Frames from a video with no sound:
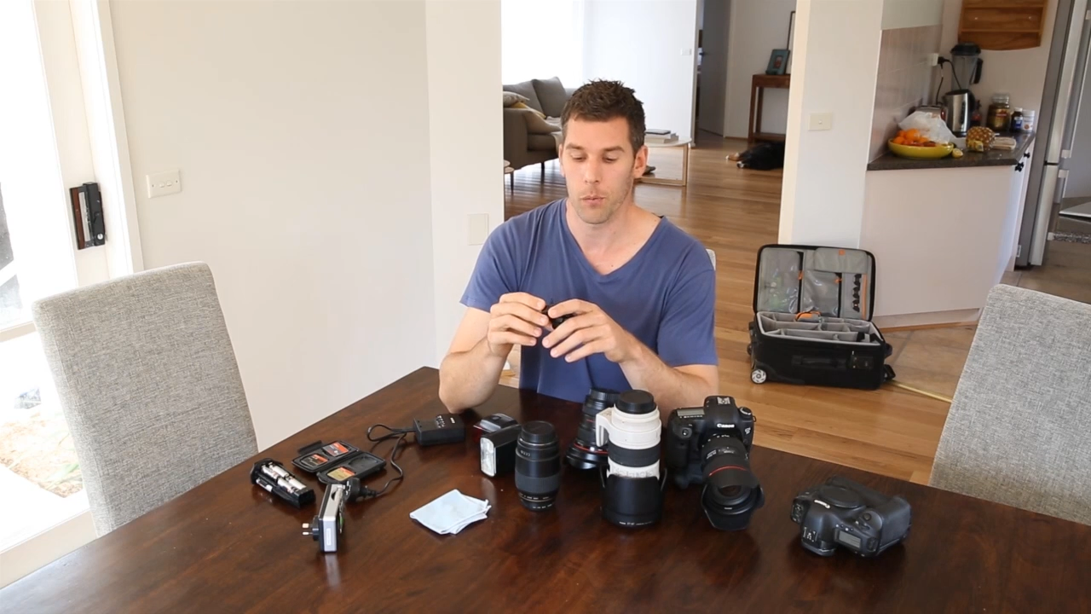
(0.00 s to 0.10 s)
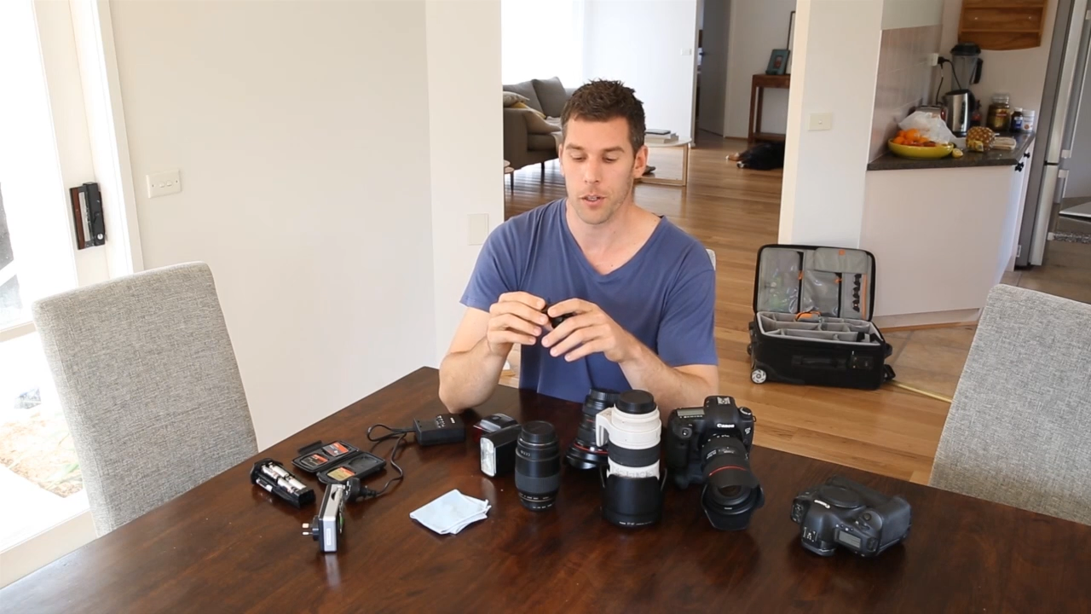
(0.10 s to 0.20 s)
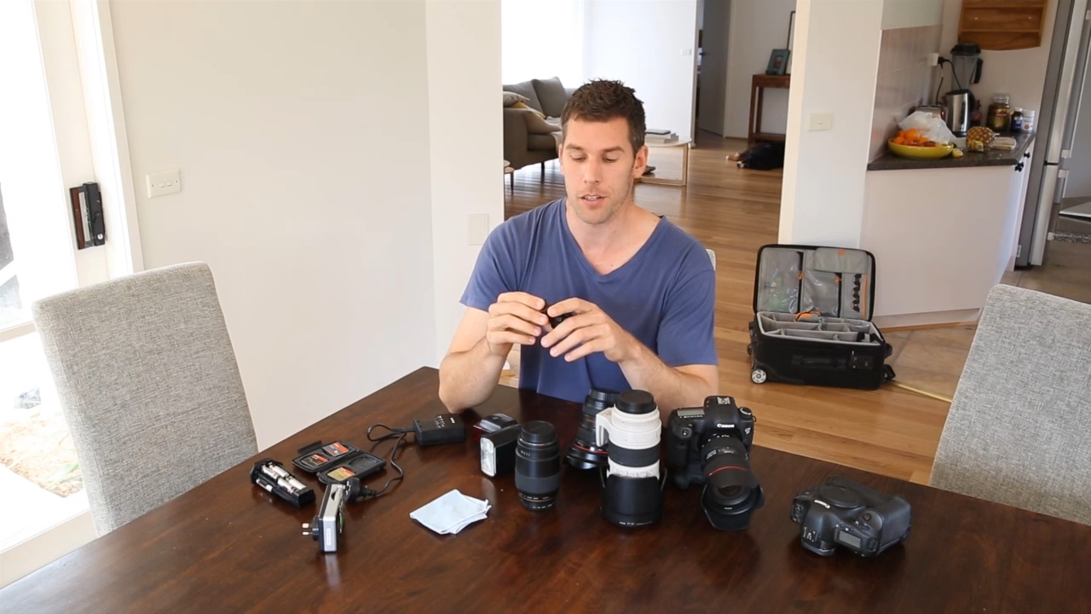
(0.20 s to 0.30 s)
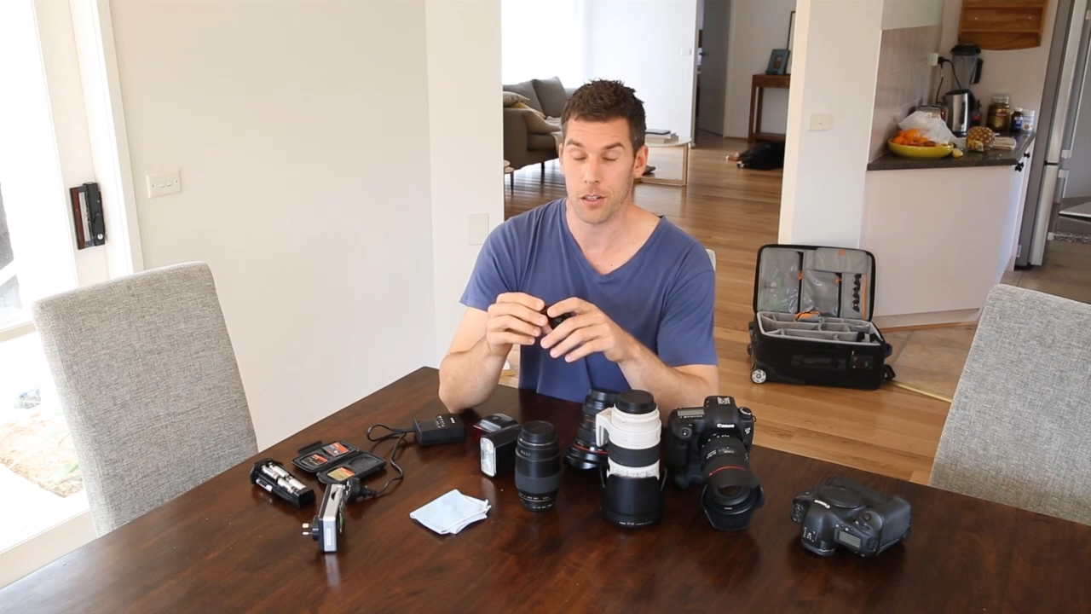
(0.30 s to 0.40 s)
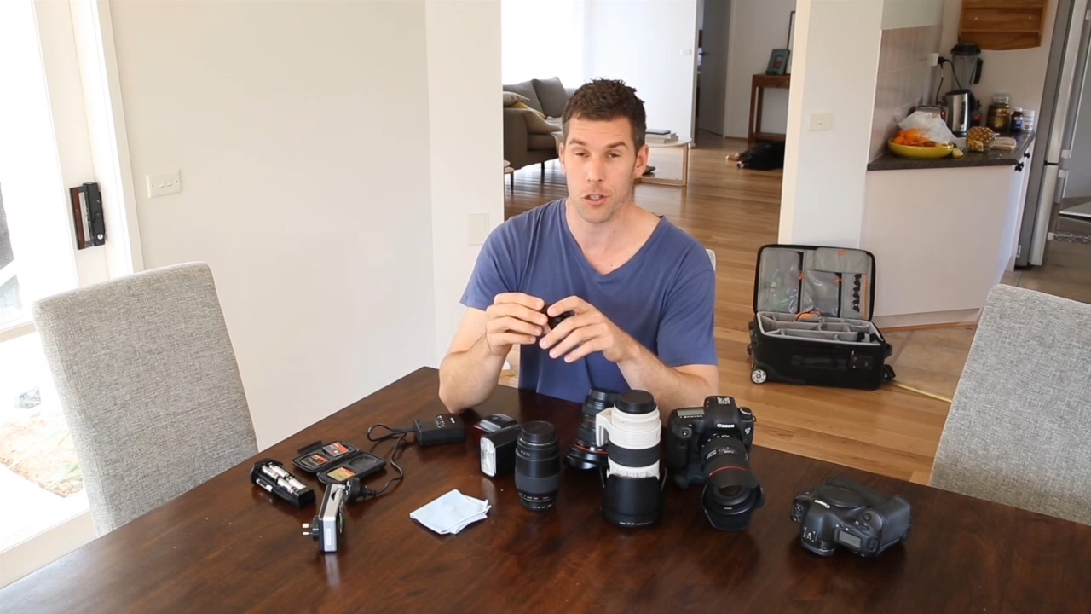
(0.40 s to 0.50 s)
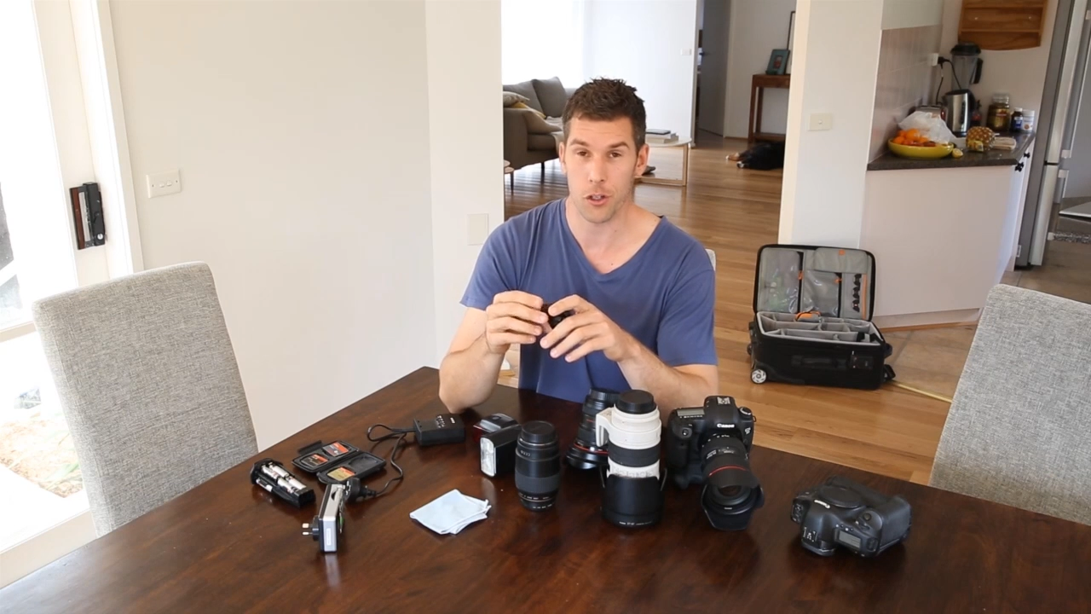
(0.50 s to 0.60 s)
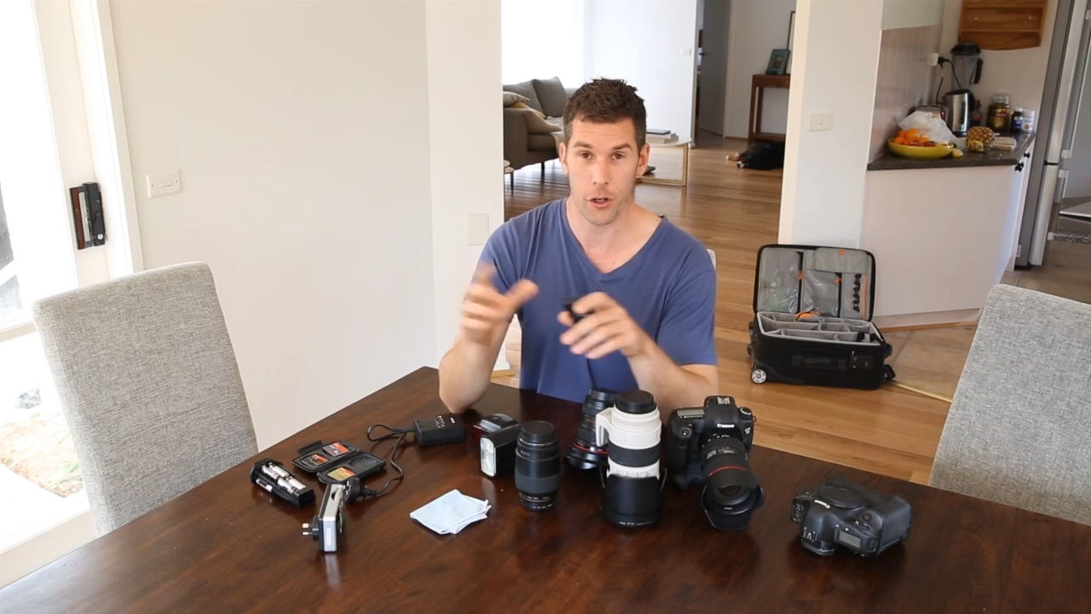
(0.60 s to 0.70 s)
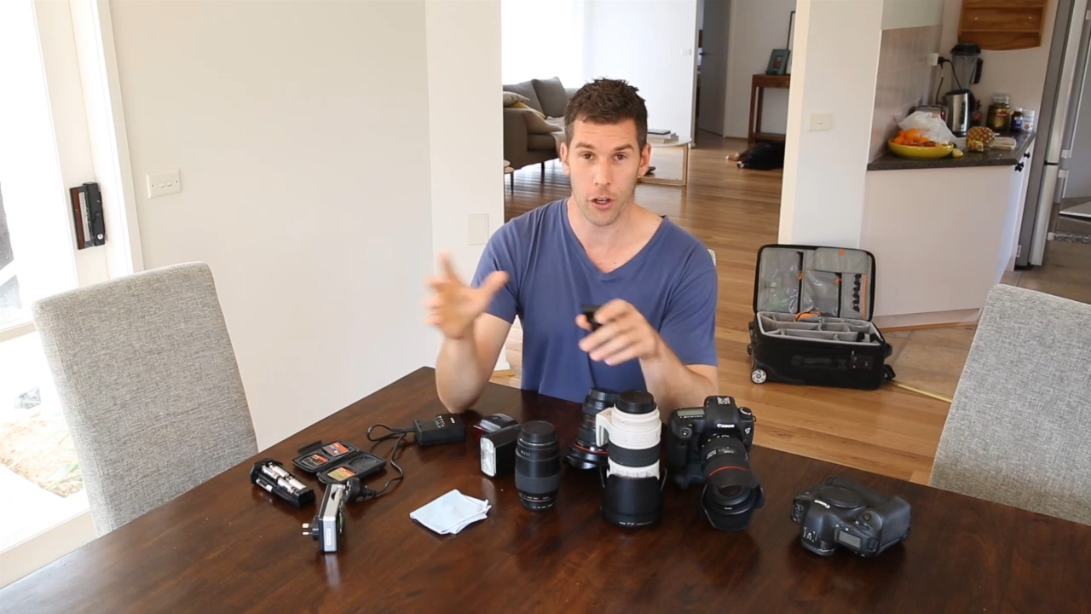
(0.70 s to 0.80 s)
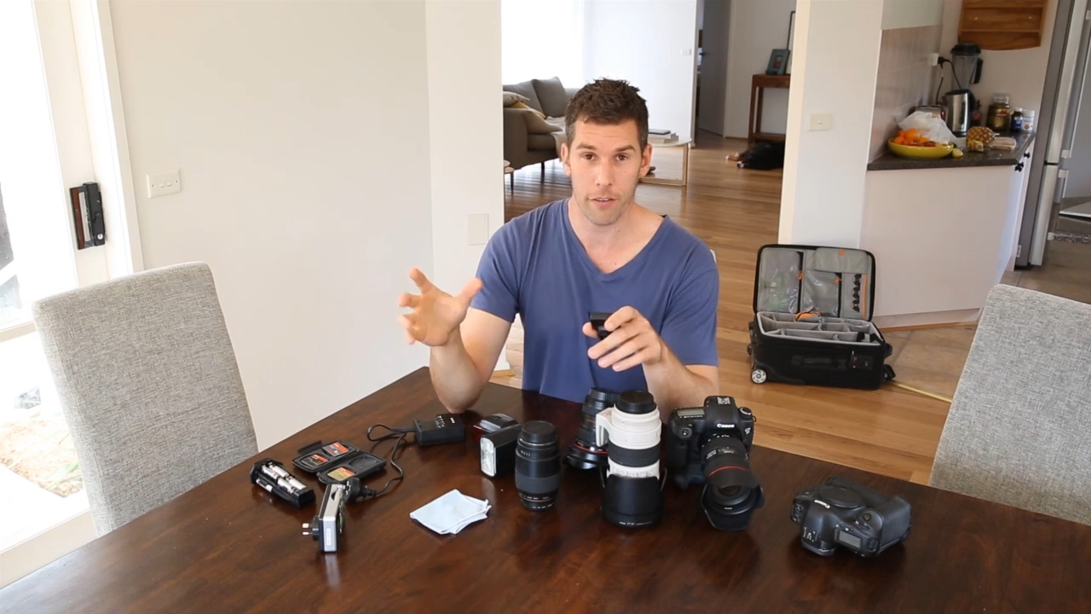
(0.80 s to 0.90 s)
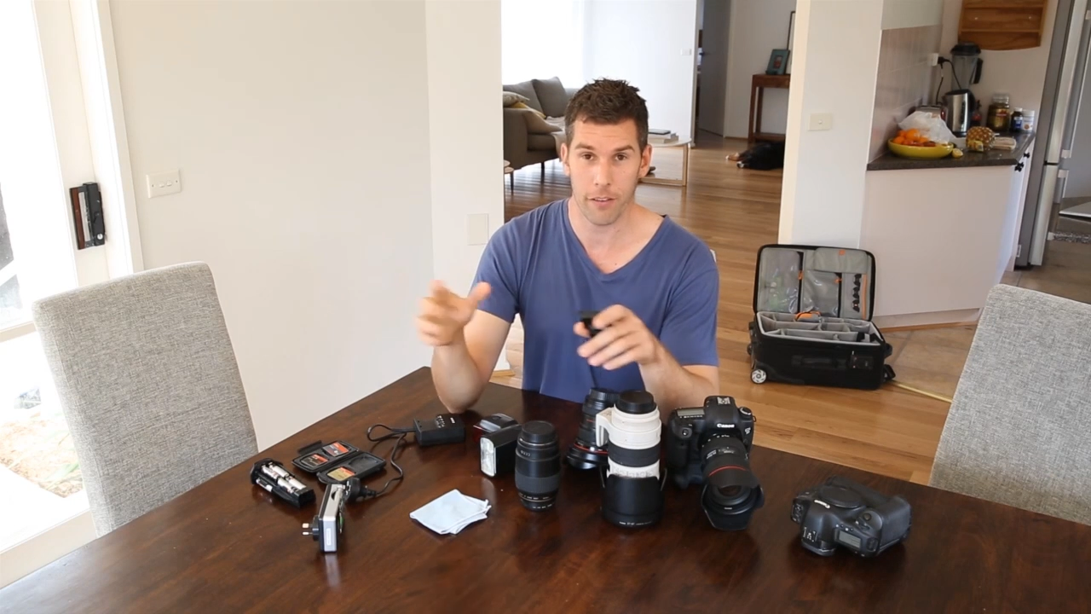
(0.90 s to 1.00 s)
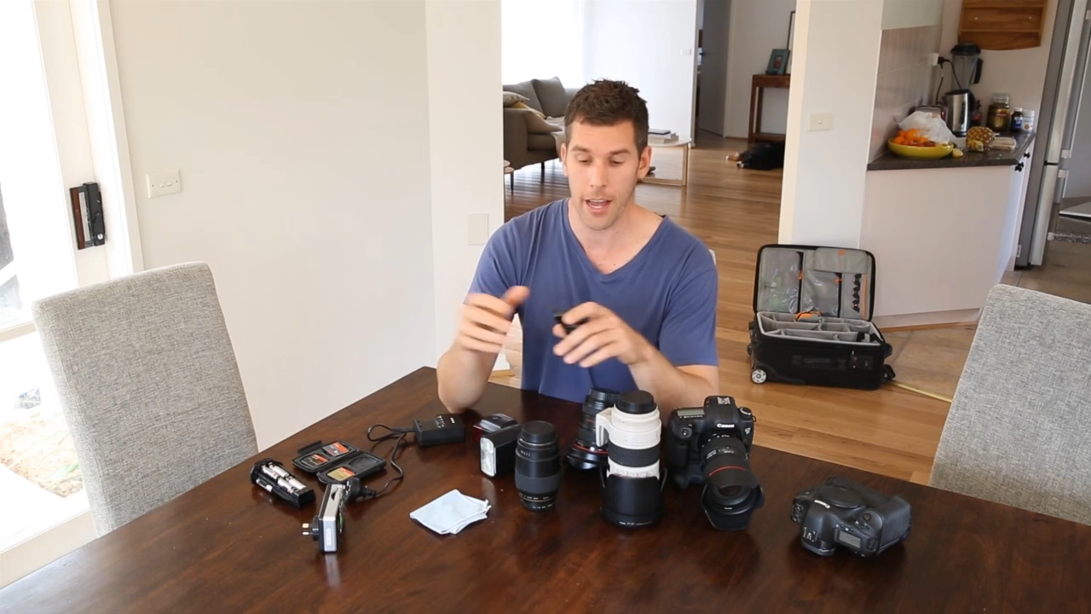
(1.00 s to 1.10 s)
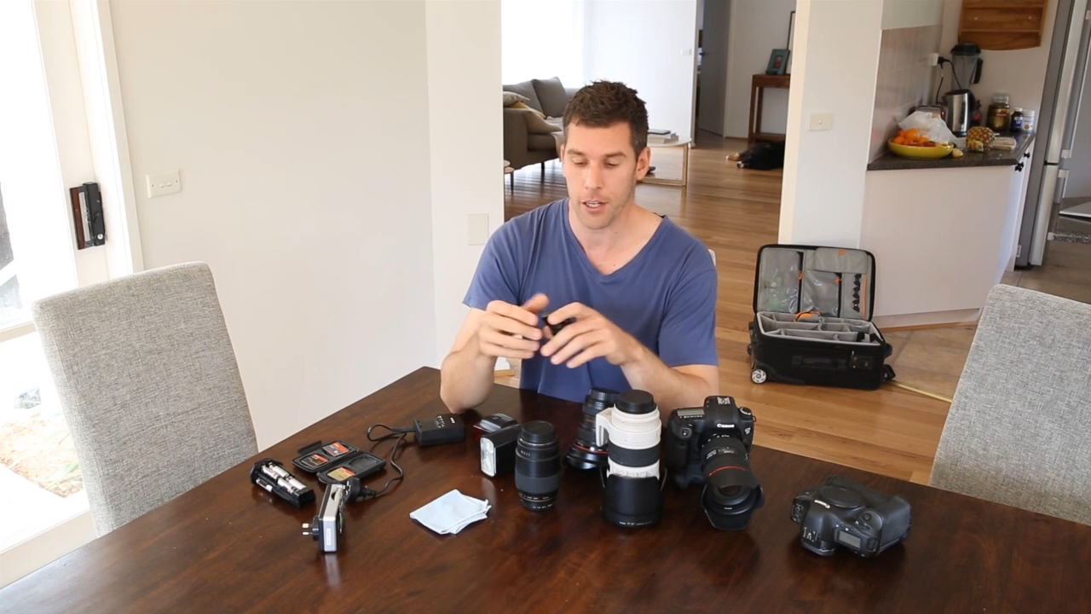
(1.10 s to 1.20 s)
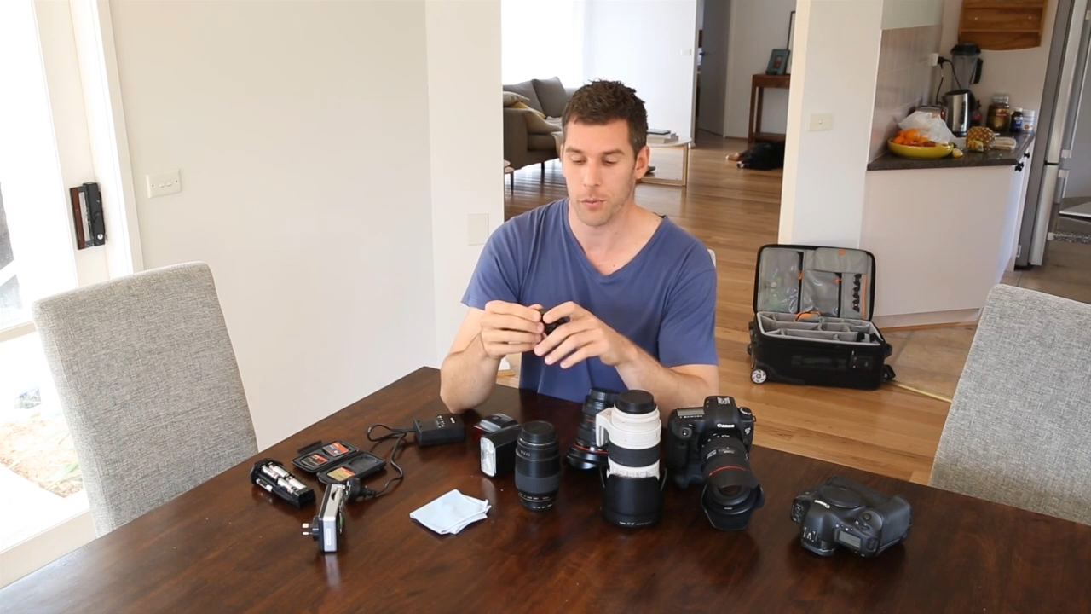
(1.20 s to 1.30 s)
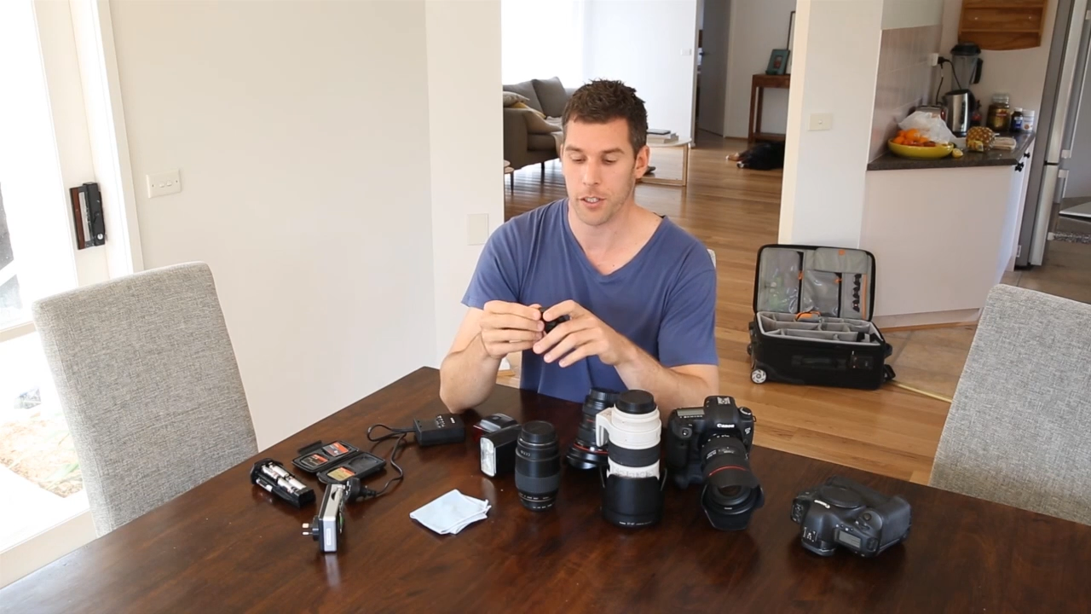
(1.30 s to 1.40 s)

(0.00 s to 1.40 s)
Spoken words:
which is a studio flash,